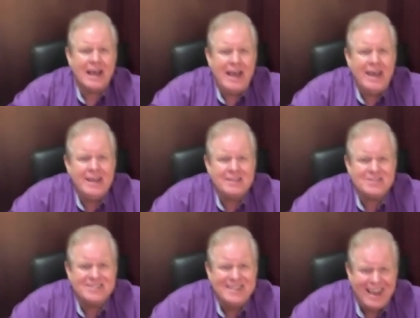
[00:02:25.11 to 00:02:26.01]

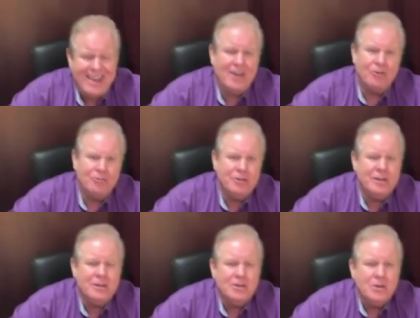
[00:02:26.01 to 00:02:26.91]
hands
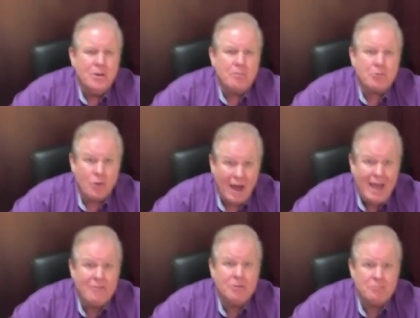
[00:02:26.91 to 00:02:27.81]
down,
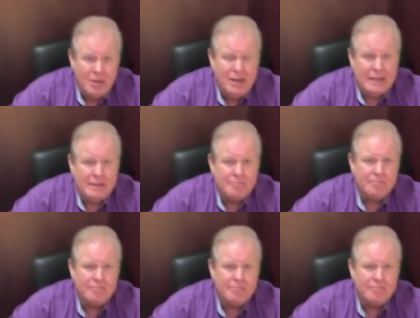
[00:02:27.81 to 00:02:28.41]
private money.